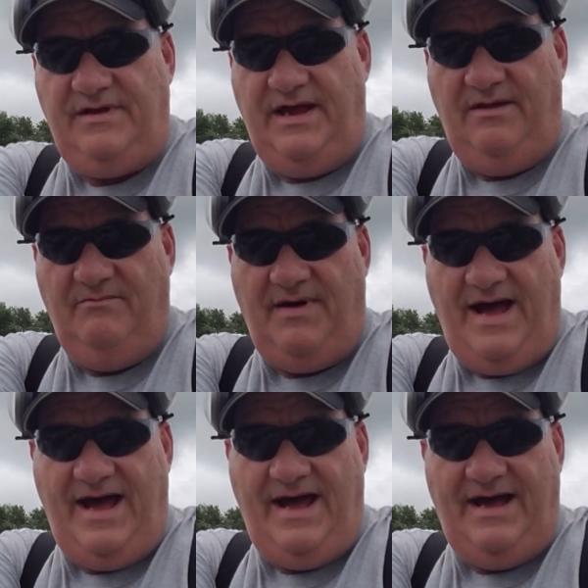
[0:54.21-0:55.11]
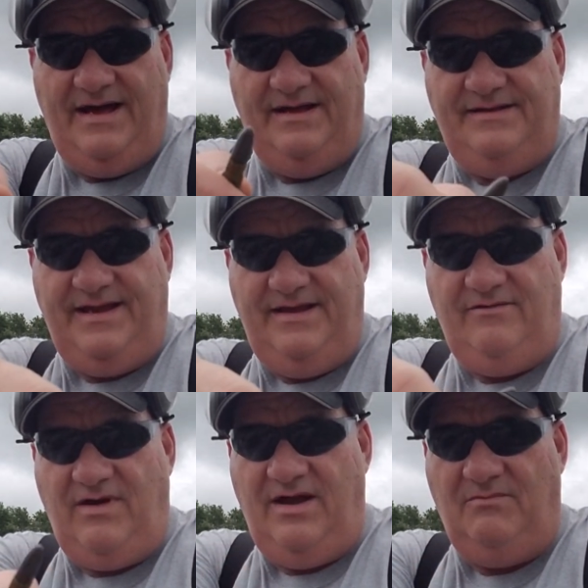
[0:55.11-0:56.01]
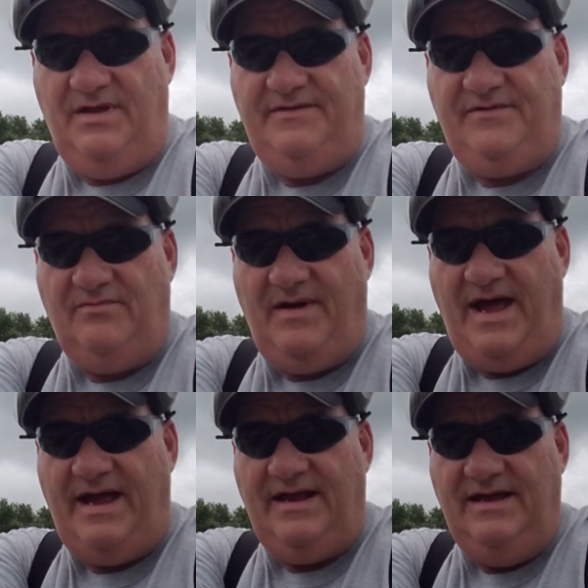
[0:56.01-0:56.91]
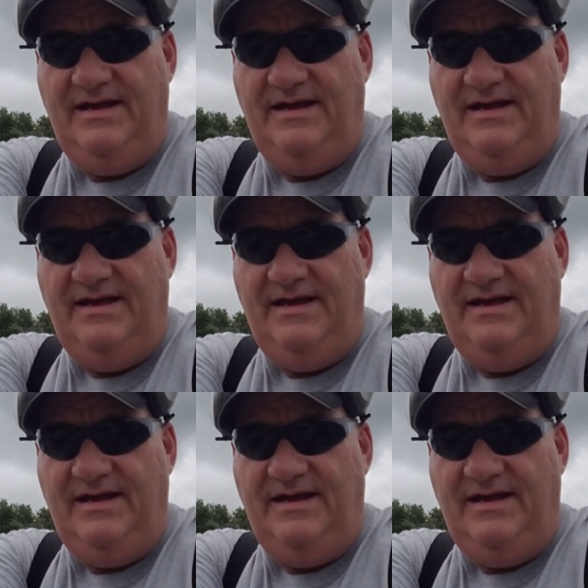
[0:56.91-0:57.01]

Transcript: and buy a 10-round blister pack